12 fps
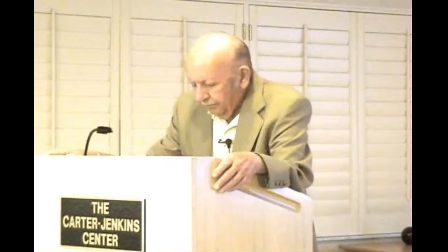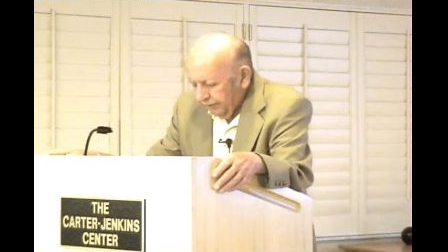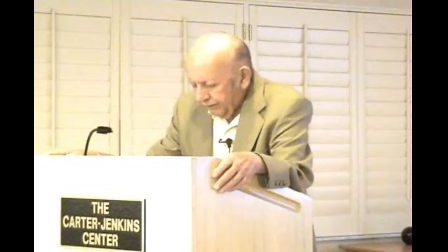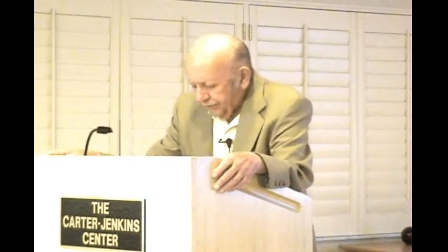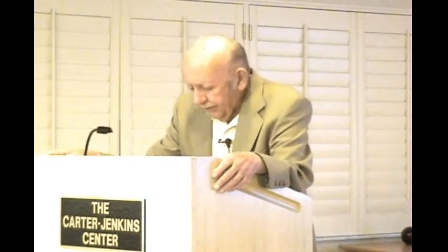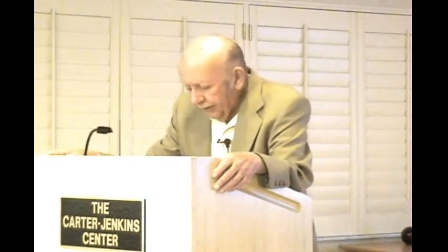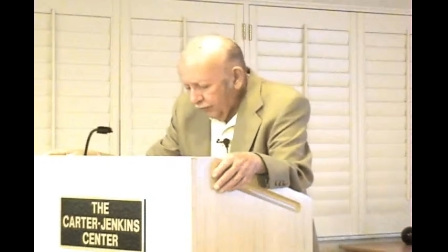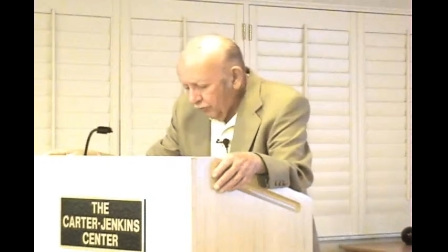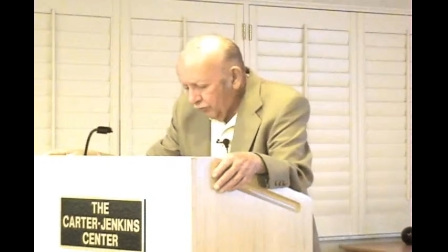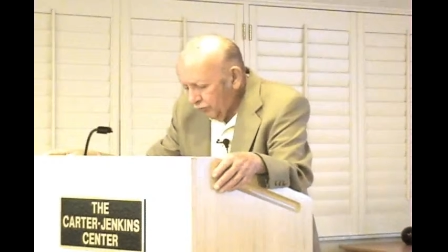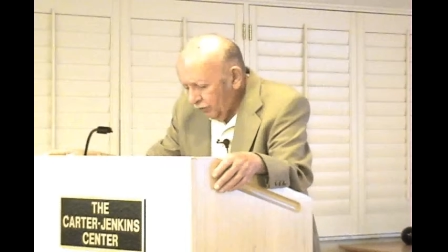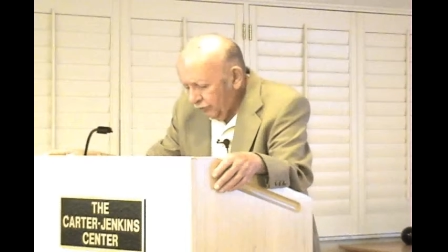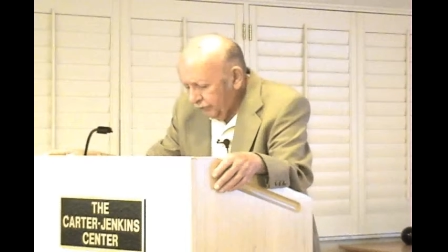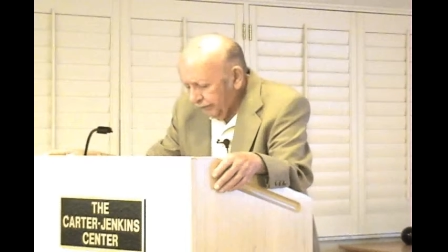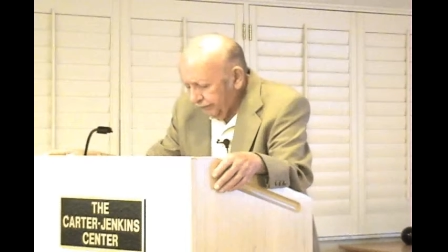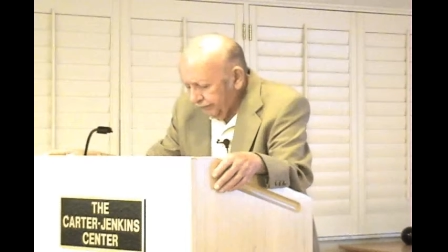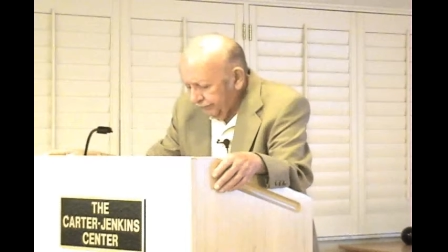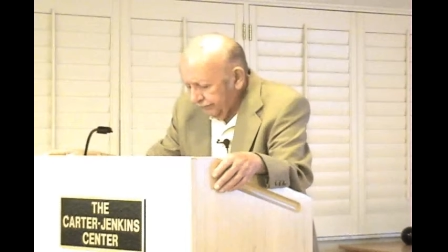Piaget concluded
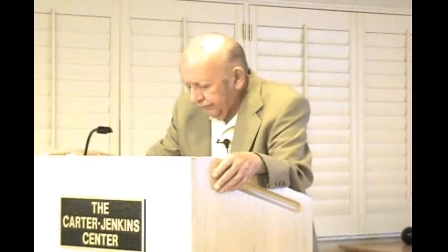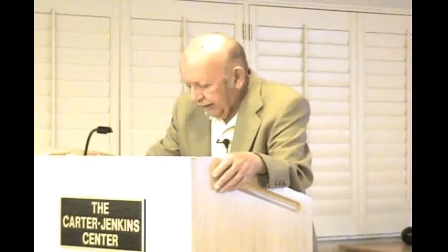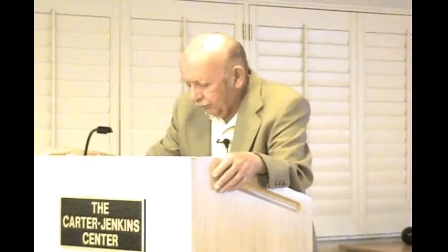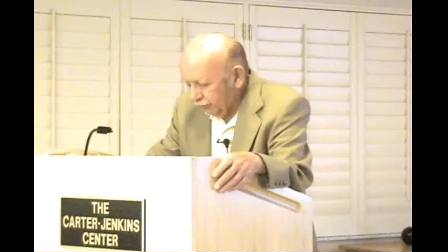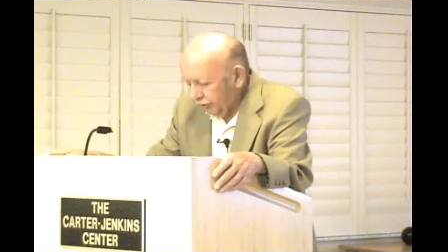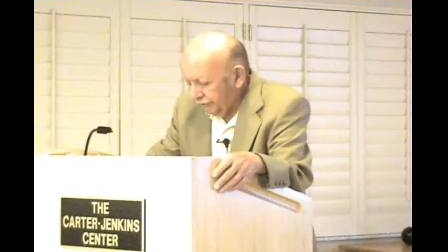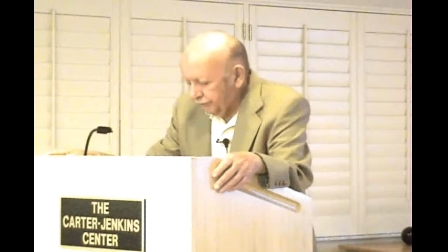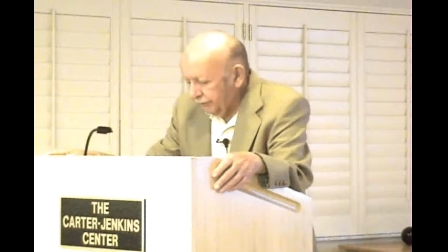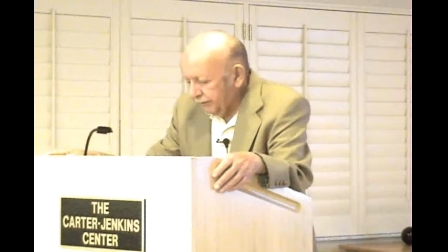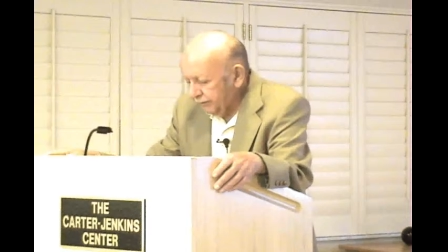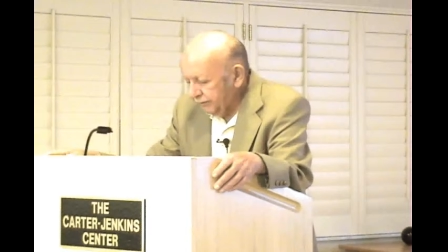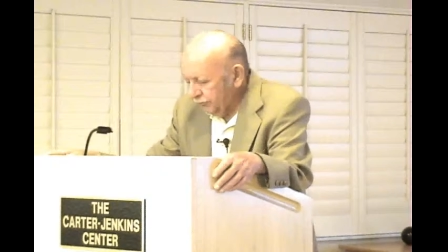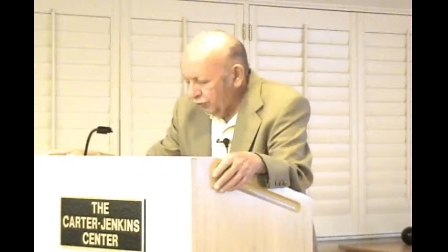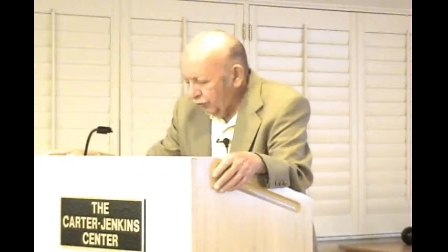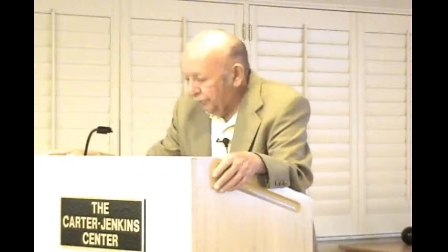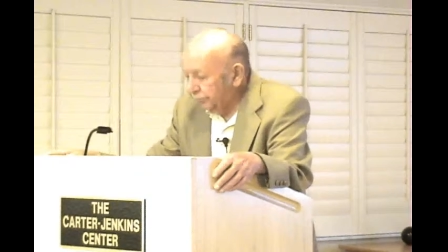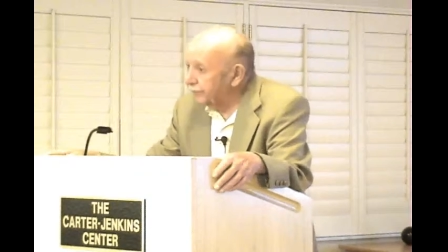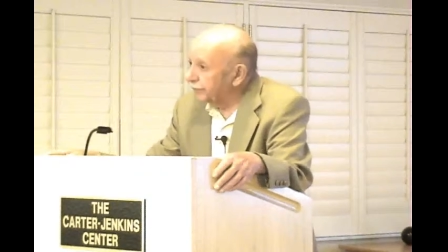that when certain
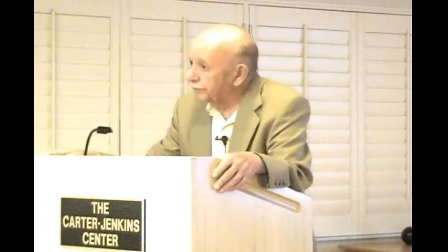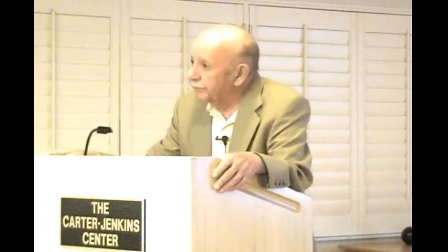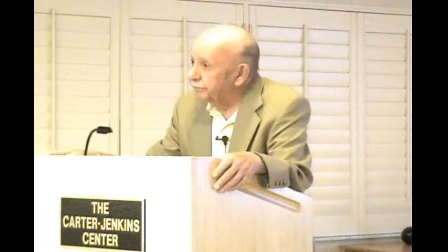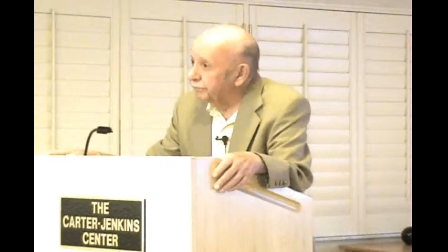objects,